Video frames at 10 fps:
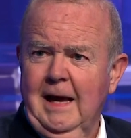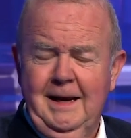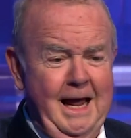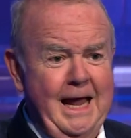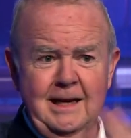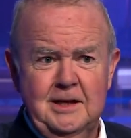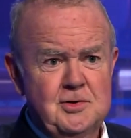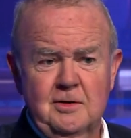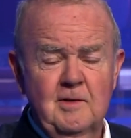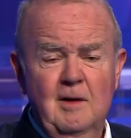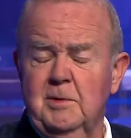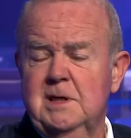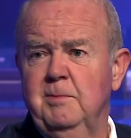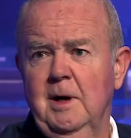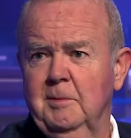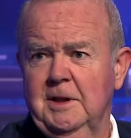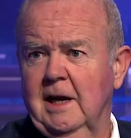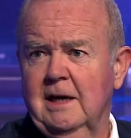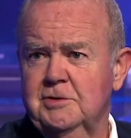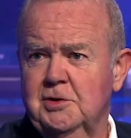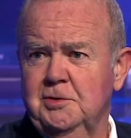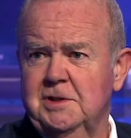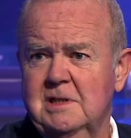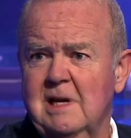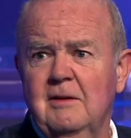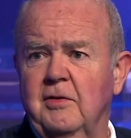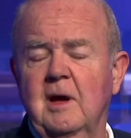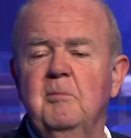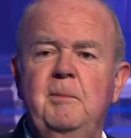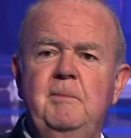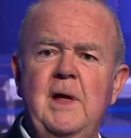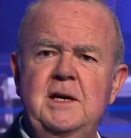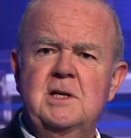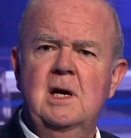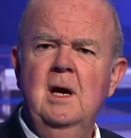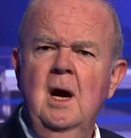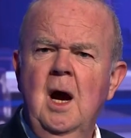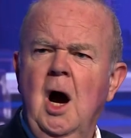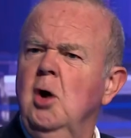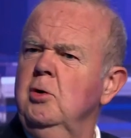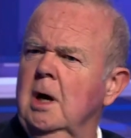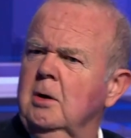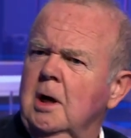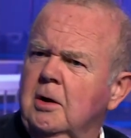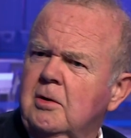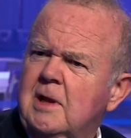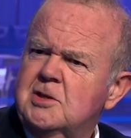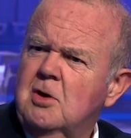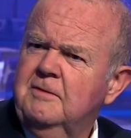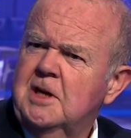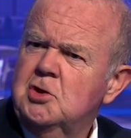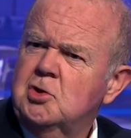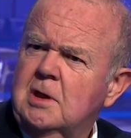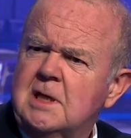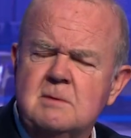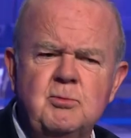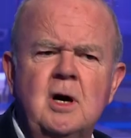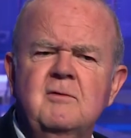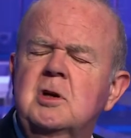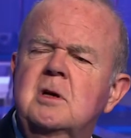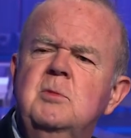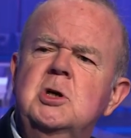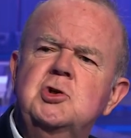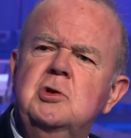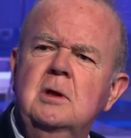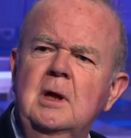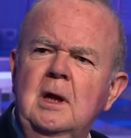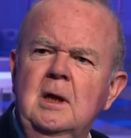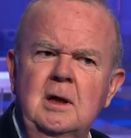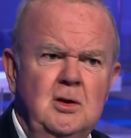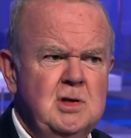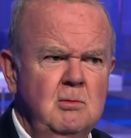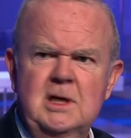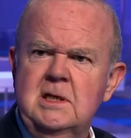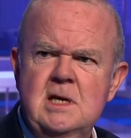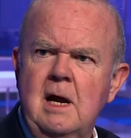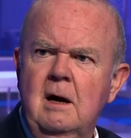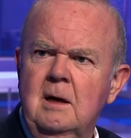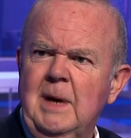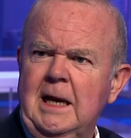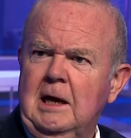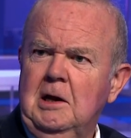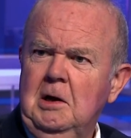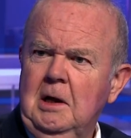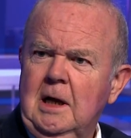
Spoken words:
Any sort of government department that outsources anything, they say, oh, no, that's confidential, that's a private commercial. And you say, well, isn't it our money?